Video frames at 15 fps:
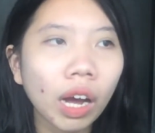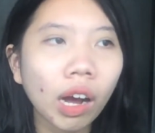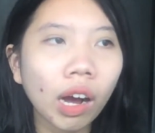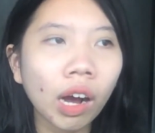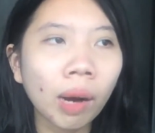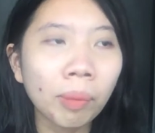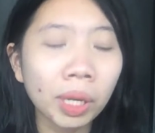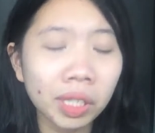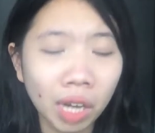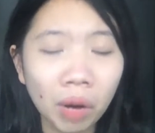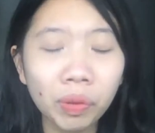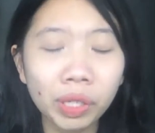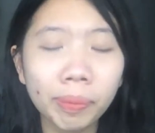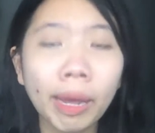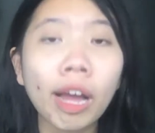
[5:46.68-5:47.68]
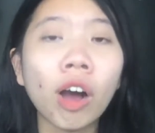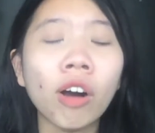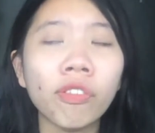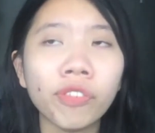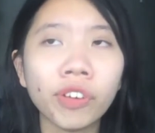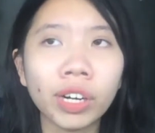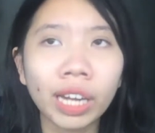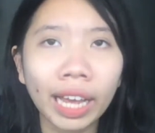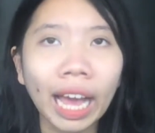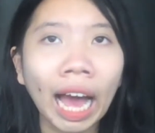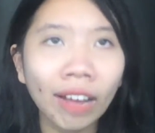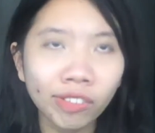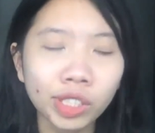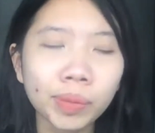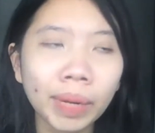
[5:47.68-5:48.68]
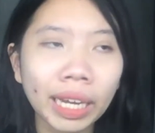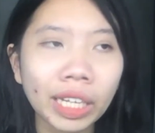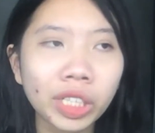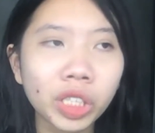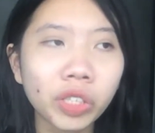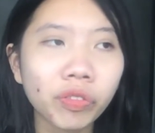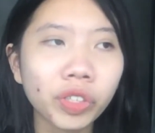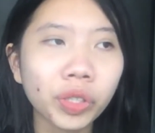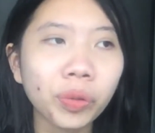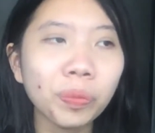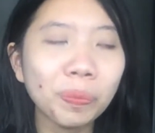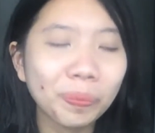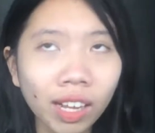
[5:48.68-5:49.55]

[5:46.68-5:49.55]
along with my offer like after my interview.